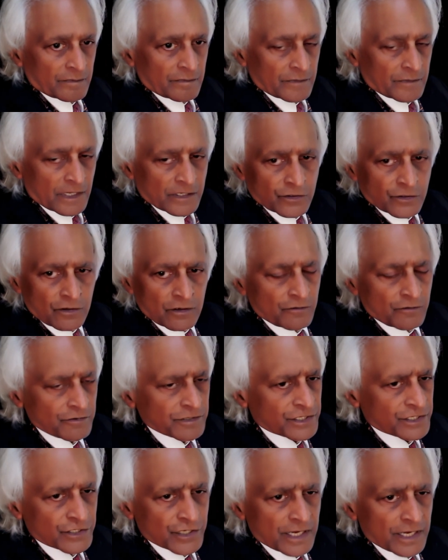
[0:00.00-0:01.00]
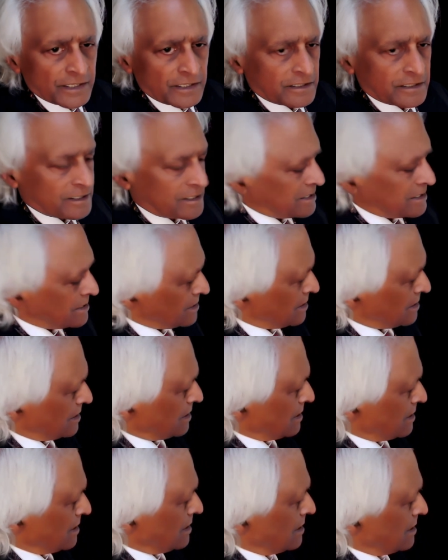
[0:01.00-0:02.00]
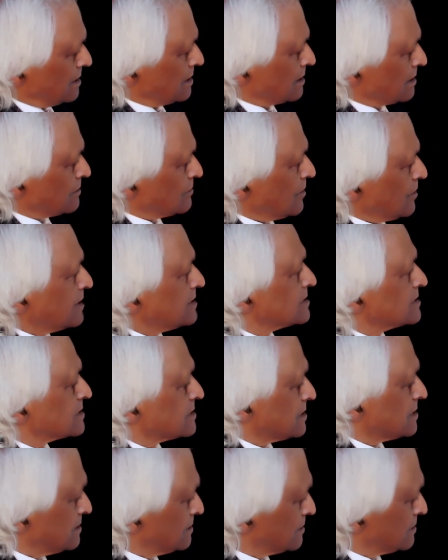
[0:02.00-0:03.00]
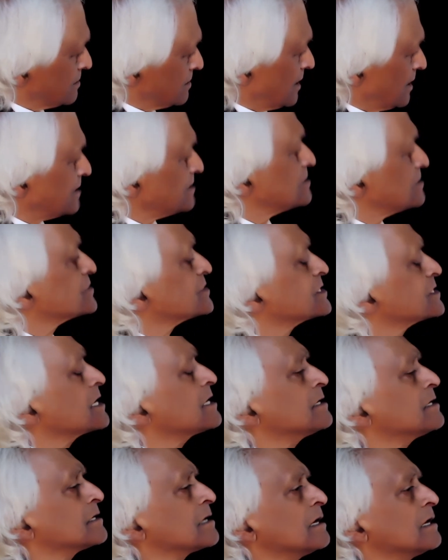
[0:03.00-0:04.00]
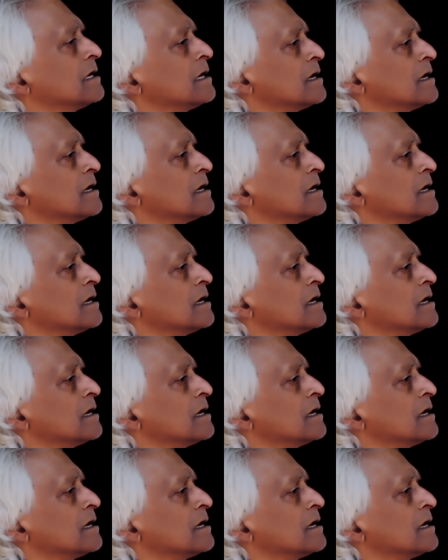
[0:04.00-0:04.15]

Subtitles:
That's all Christianity. Christ end the sin